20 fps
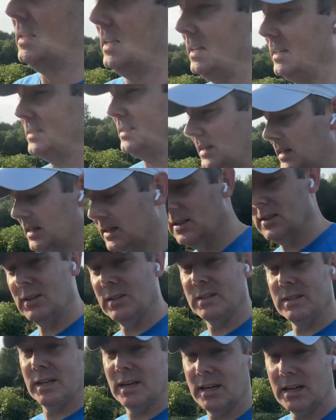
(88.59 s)
I'll take a
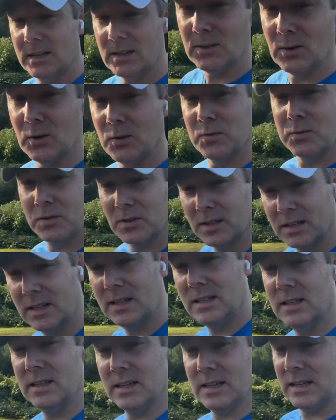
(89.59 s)
look at it and
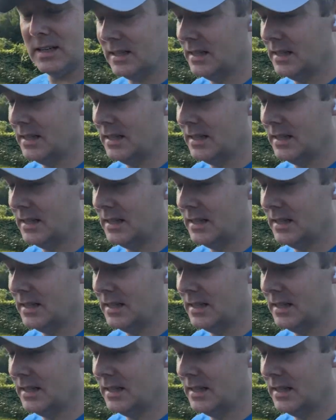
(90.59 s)
hopefully